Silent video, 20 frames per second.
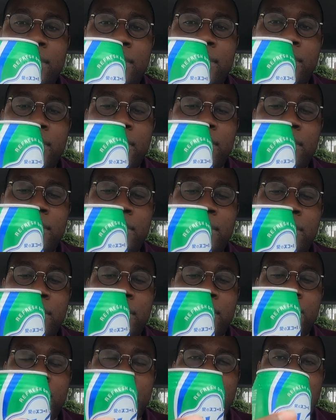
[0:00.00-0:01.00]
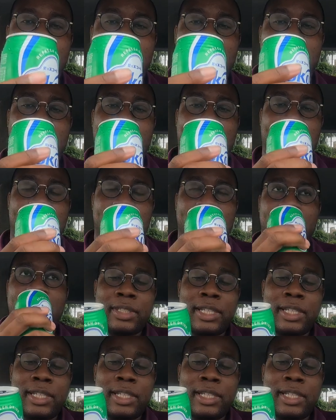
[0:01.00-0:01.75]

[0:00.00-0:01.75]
is this is some good stuff.